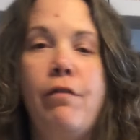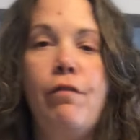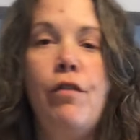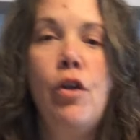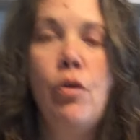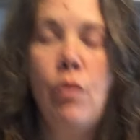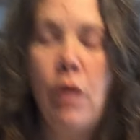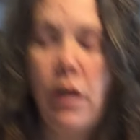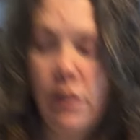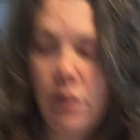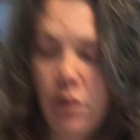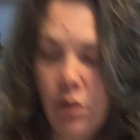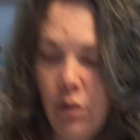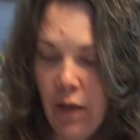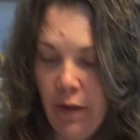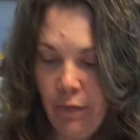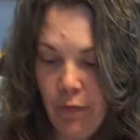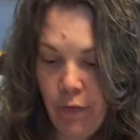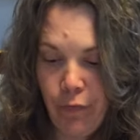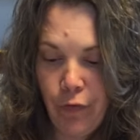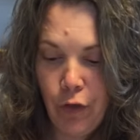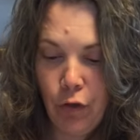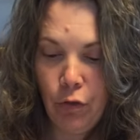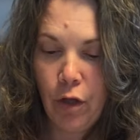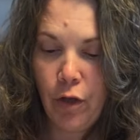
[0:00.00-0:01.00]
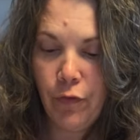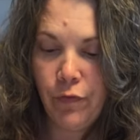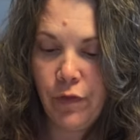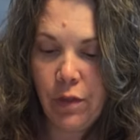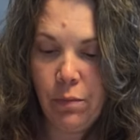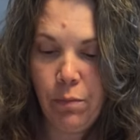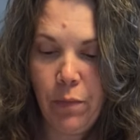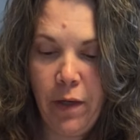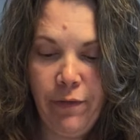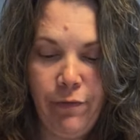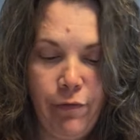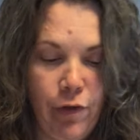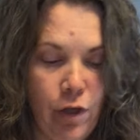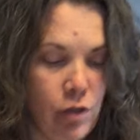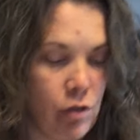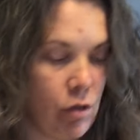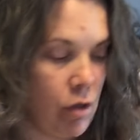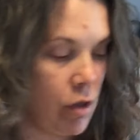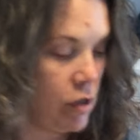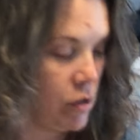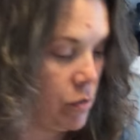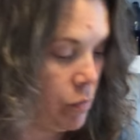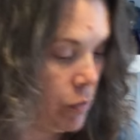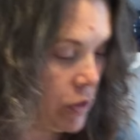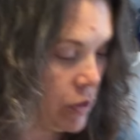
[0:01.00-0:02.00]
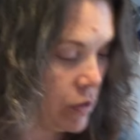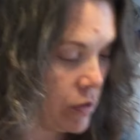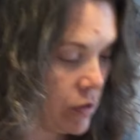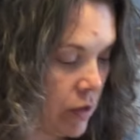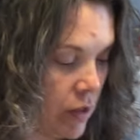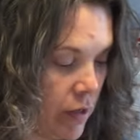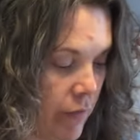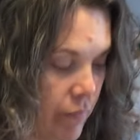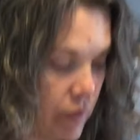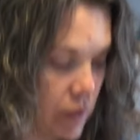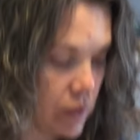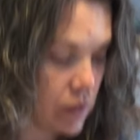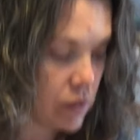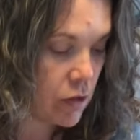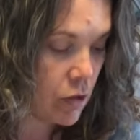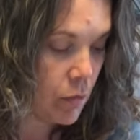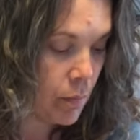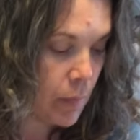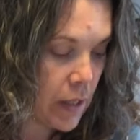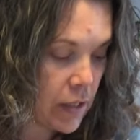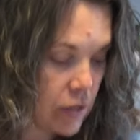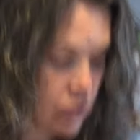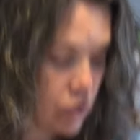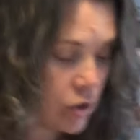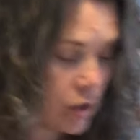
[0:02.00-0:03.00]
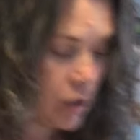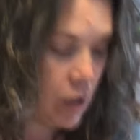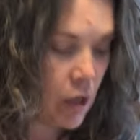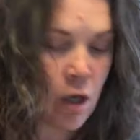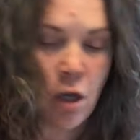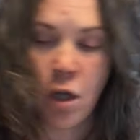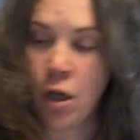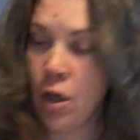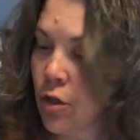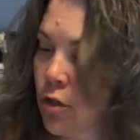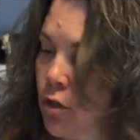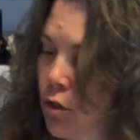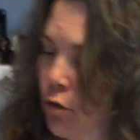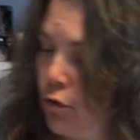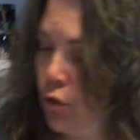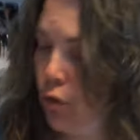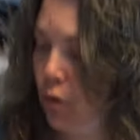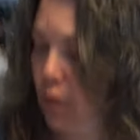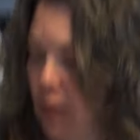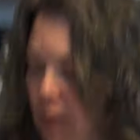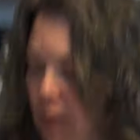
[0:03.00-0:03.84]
a few. I still have a few loaves in my freezer because we just love this so much. So 2